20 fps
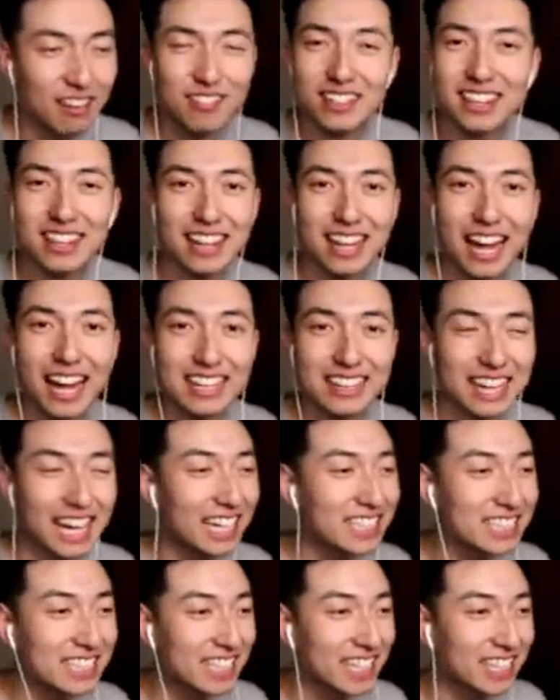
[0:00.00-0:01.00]
even light
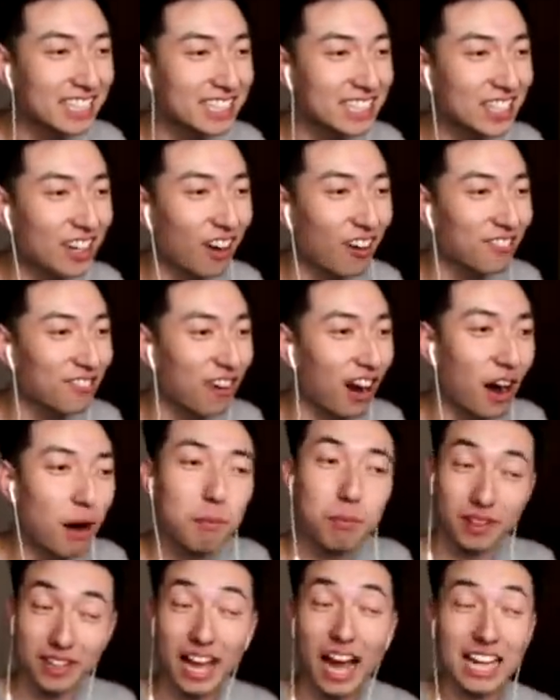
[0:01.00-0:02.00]
that TNT on fire?
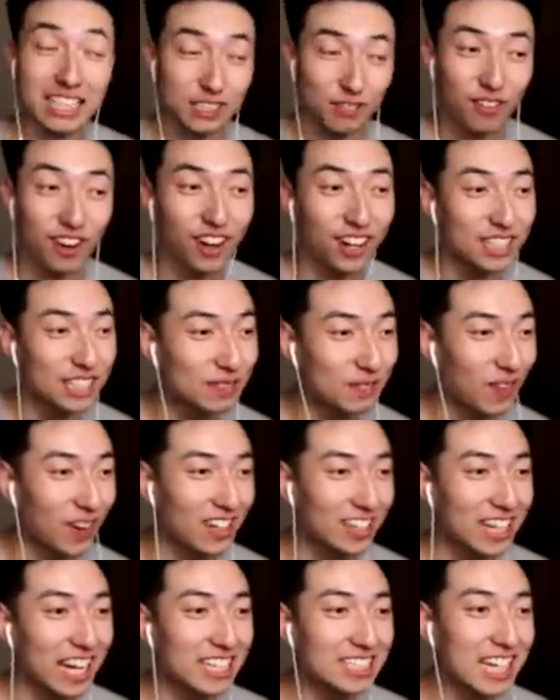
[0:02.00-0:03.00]
But that's very
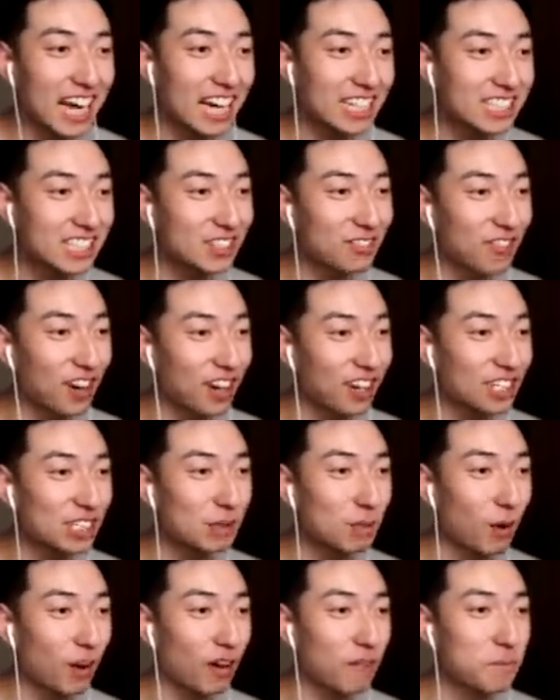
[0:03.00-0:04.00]
smart. That's actually very
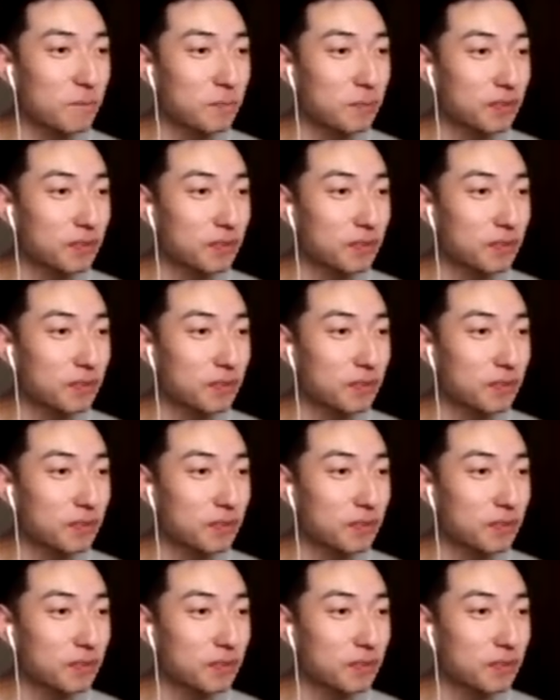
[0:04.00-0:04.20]
smart.